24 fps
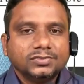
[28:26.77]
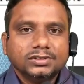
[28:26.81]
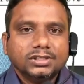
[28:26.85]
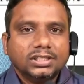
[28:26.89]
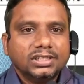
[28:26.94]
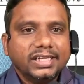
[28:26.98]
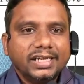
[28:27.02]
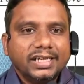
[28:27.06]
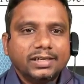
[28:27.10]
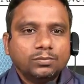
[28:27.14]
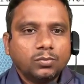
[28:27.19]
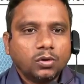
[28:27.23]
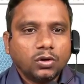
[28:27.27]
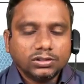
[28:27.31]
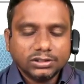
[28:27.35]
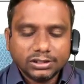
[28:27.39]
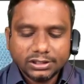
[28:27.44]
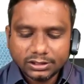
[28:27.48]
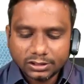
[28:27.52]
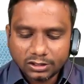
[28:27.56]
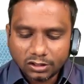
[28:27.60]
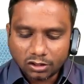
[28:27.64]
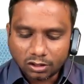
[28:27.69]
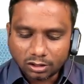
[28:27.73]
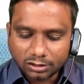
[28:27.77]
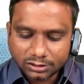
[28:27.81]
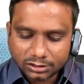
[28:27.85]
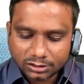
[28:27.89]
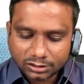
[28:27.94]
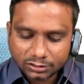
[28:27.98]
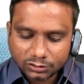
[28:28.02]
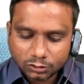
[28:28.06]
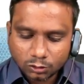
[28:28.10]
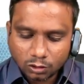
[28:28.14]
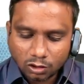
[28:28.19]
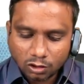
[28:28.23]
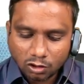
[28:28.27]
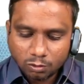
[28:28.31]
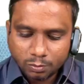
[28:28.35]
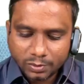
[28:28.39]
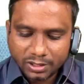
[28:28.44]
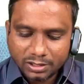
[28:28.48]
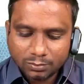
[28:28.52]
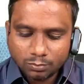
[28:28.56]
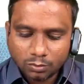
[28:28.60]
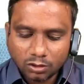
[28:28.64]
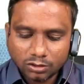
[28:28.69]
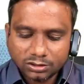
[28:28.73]
10 boxes lost. So how many
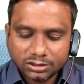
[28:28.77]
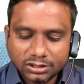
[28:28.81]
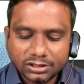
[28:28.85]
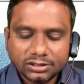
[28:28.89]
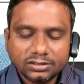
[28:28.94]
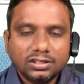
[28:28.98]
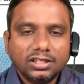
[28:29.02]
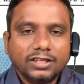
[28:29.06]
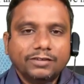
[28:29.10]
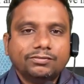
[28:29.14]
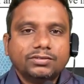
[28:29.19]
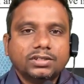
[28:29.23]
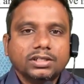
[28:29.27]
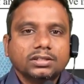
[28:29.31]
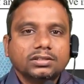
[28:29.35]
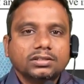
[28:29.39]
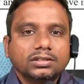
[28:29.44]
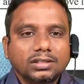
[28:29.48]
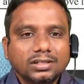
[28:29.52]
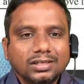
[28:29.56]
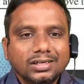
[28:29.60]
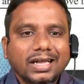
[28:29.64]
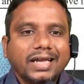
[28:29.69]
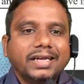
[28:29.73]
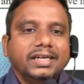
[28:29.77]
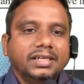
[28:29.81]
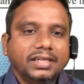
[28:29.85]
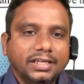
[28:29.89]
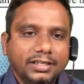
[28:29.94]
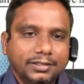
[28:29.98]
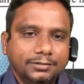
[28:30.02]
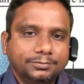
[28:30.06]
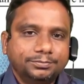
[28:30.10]
boxes left? 90.